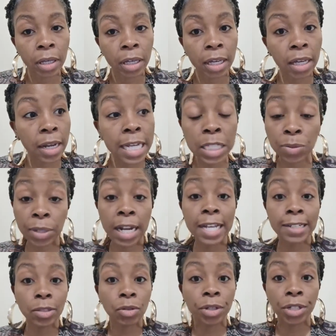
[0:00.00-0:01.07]
And that's what I
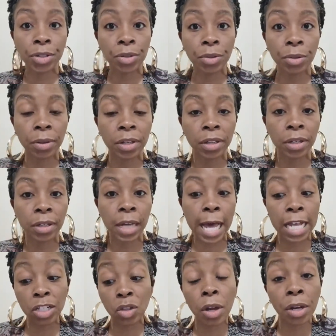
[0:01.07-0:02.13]
started doing.
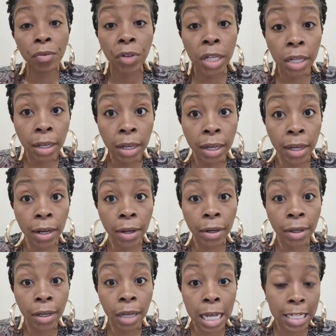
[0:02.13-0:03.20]
I started reading.
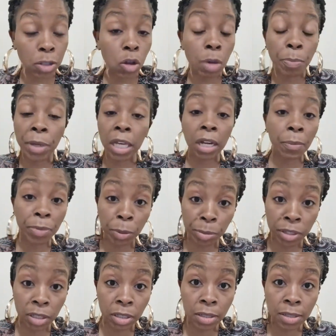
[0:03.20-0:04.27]
I started picking up the
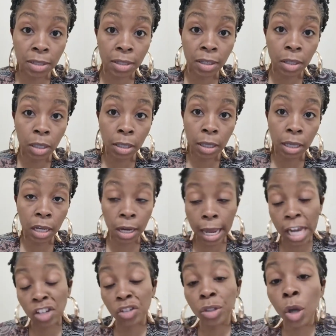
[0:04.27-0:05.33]
books and
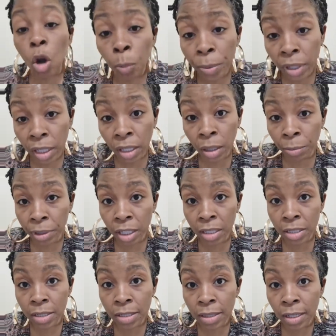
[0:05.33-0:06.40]
actually opening the
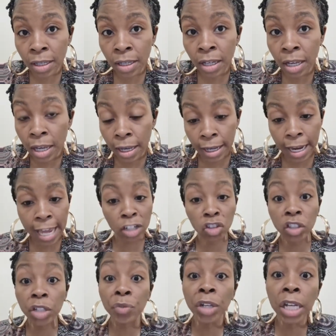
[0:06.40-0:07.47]
books and
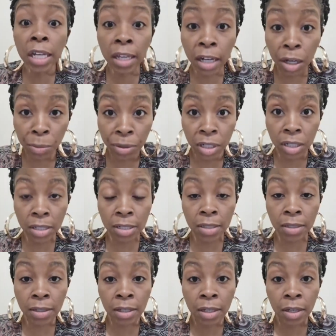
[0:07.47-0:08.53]
actually reading the books,
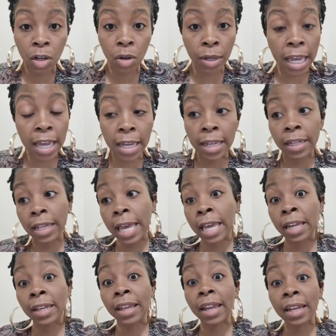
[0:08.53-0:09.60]
okay? And, th
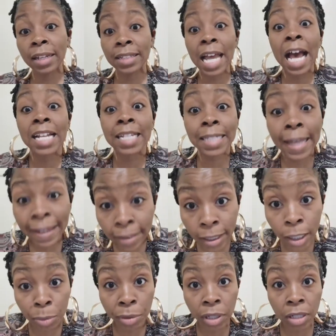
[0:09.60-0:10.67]
and then dissecting
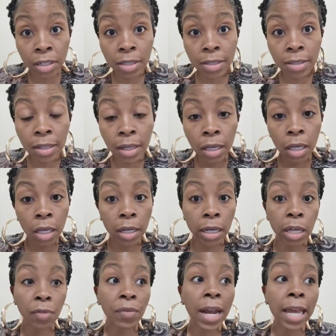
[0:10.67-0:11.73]
the books and
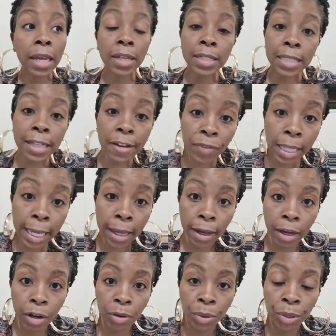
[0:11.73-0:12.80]
then writing stuff
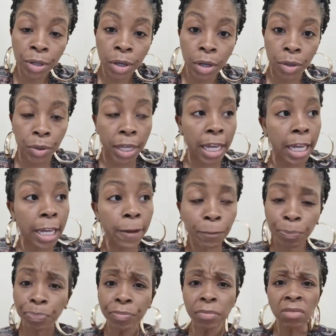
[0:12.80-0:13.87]
down,
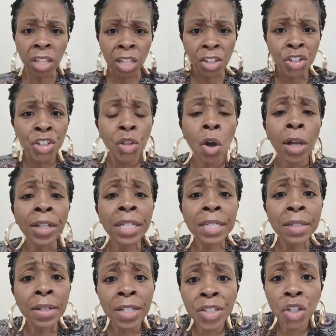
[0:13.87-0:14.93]
okay? Start
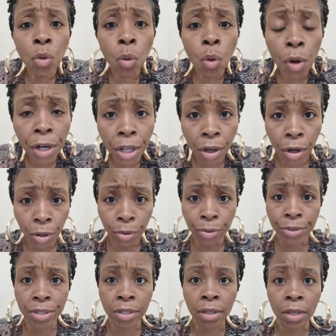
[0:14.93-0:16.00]
listening to
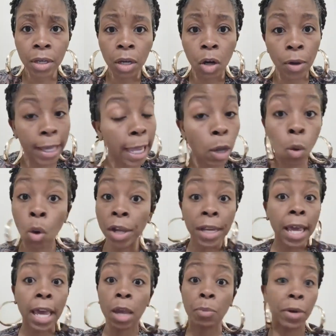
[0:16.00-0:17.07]
audios Okay, all
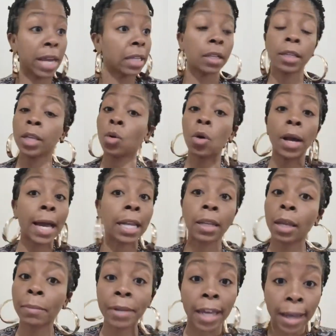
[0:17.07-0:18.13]
day, practically all
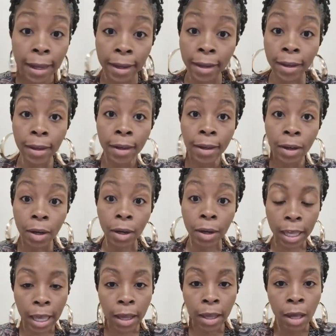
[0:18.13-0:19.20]
goddamn day.
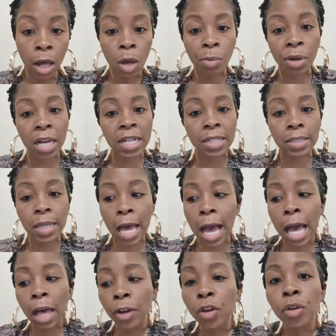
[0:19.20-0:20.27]
Okay, because
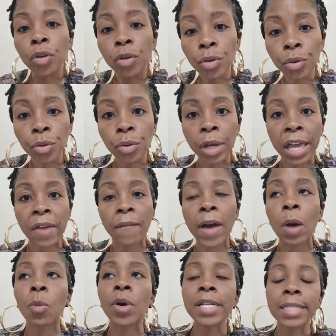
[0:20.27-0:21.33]
I knew if I
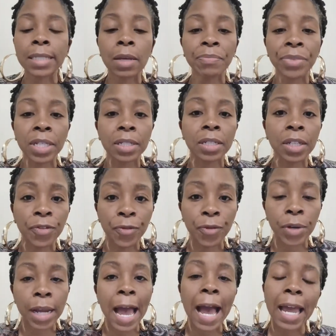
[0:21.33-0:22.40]
want something
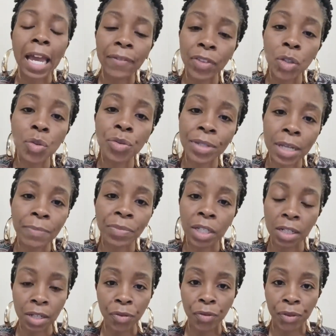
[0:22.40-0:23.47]
different, I have to do something
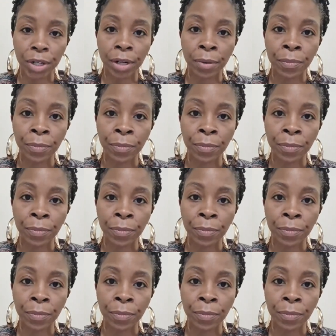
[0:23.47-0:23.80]
different.